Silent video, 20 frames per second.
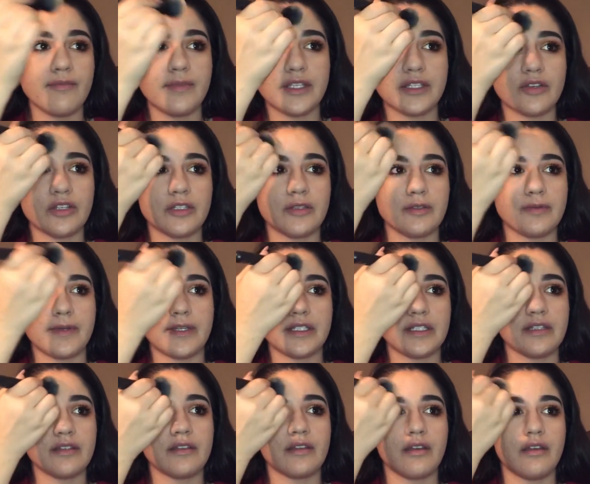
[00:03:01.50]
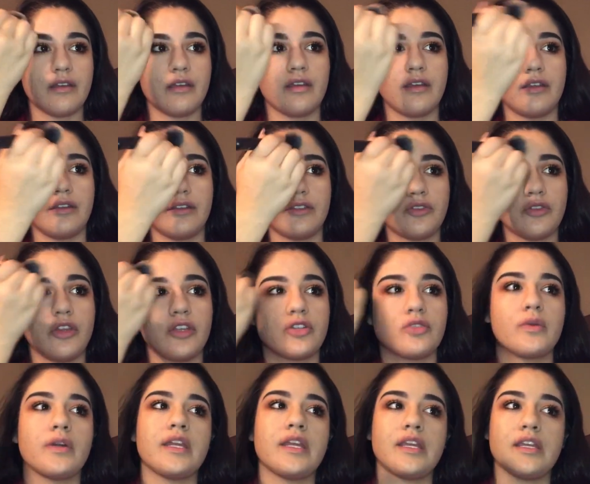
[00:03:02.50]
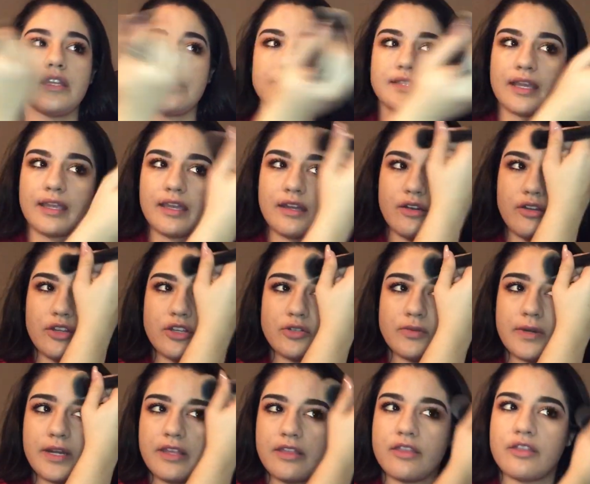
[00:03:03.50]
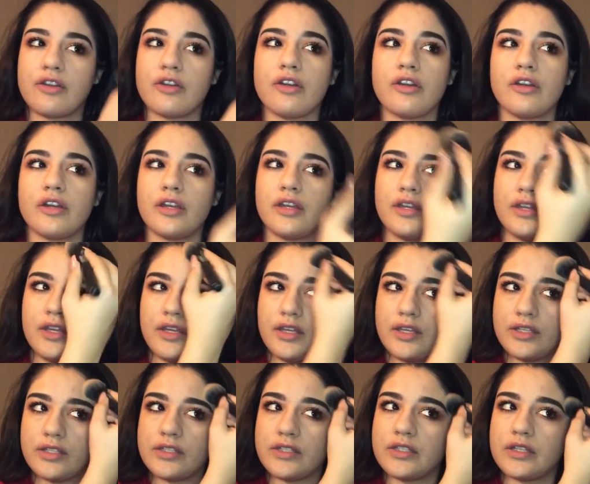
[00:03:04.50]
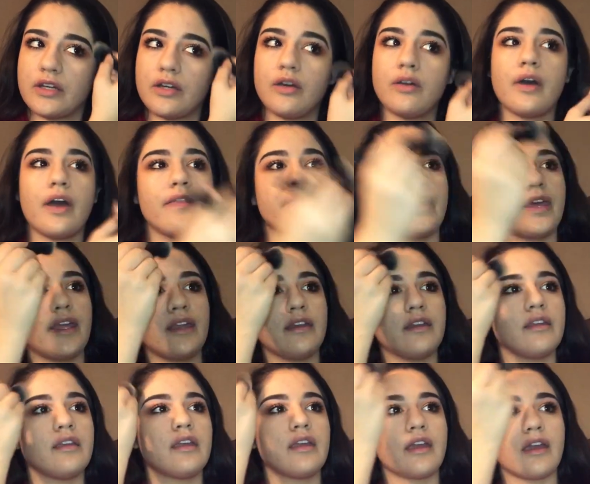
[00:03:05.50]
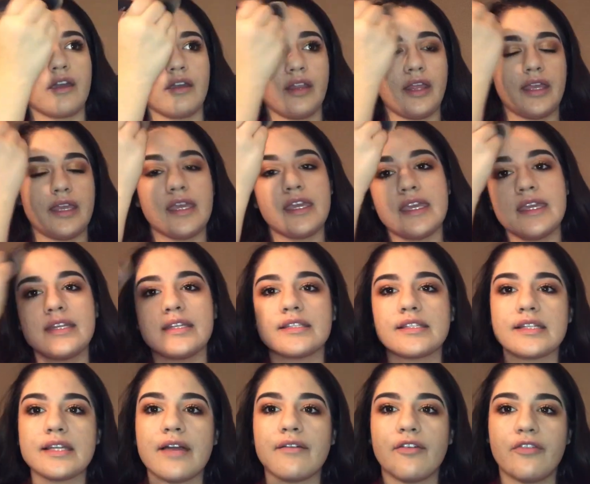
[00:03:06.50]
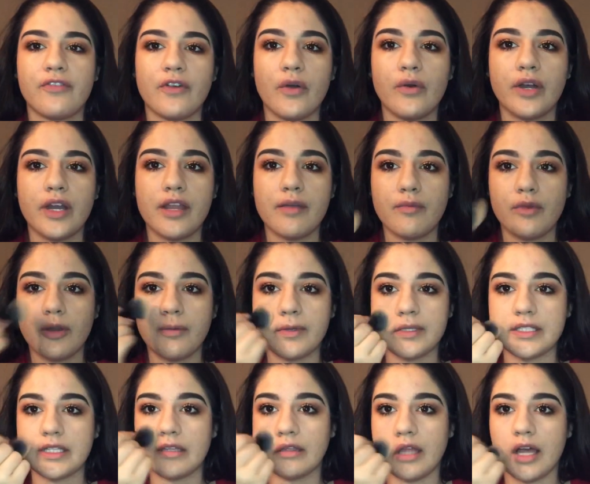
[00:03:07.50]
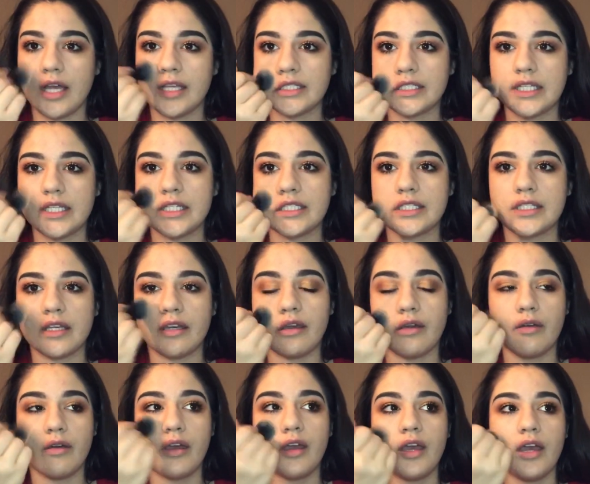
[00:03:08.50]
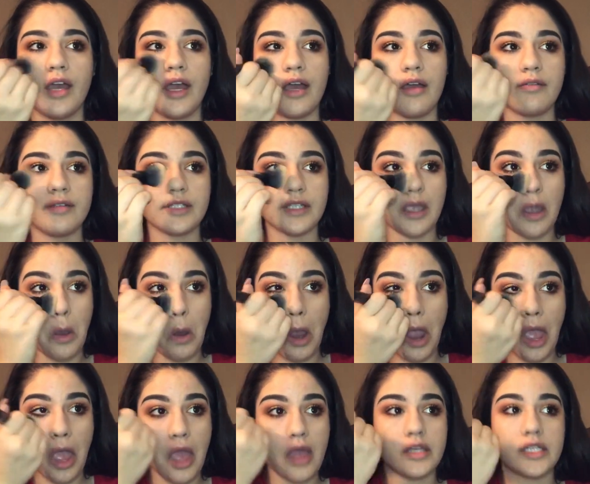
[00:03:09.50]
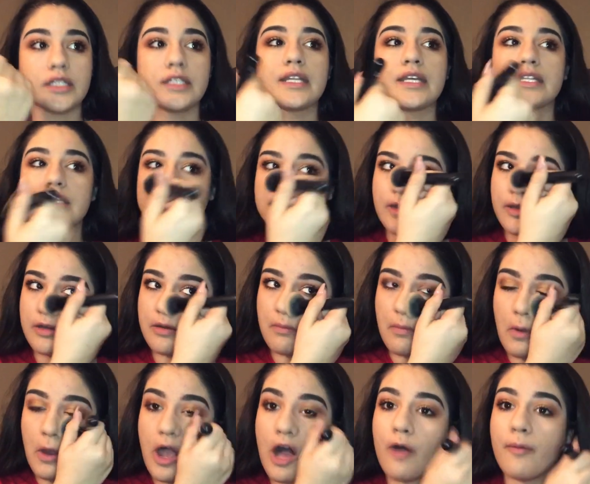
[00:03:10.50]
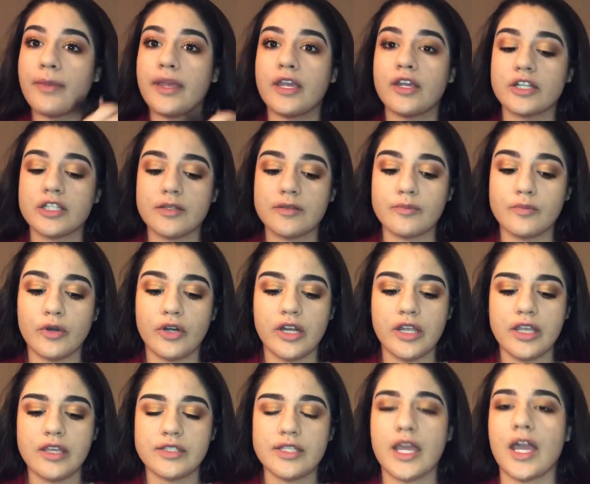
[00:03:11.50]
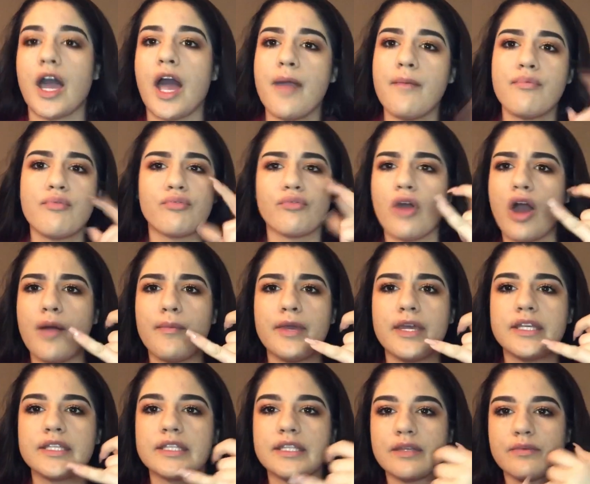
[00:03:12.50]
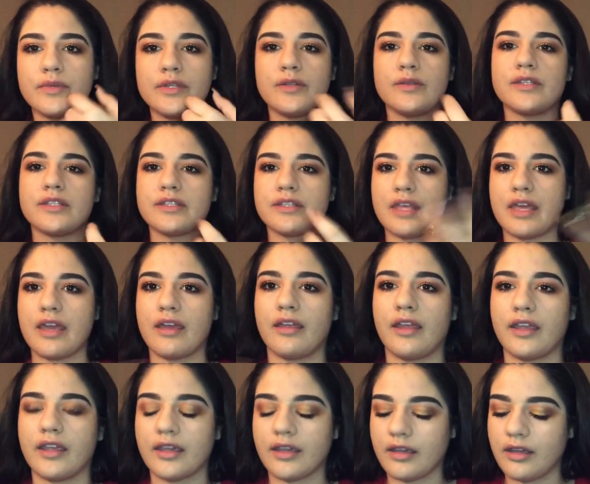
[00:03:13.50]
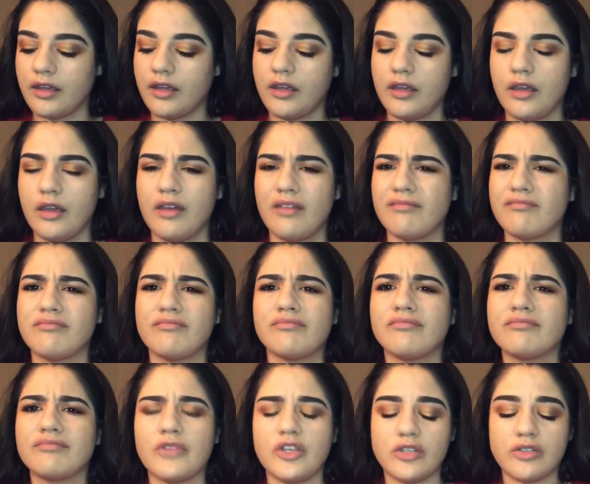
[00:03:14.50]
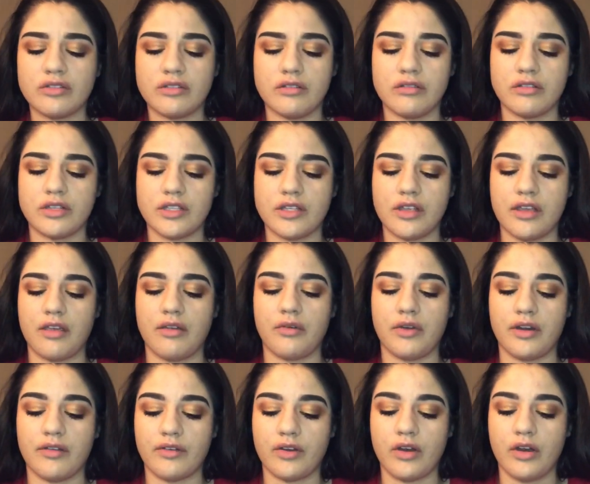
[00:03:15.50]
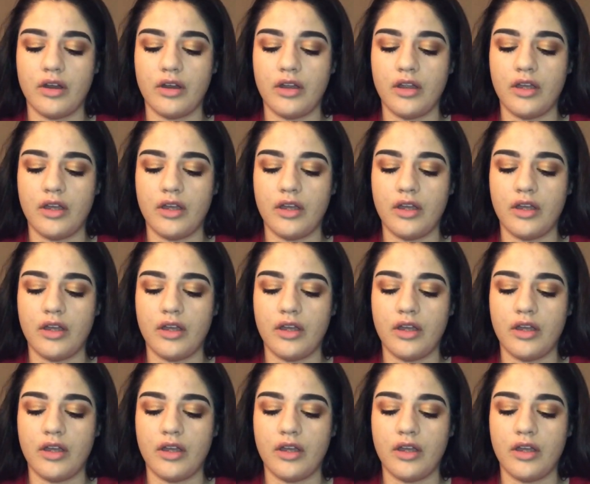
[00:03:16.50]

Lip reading: him his Christmas presents on the 22nd or the 23rd. So, and then like he doesn't have a phone anymore because he lost it, so I was like, okay, just text me on your, call me Christmas morning. He's like, I promise. And then we did this thing, like we used to do this thing, whatever.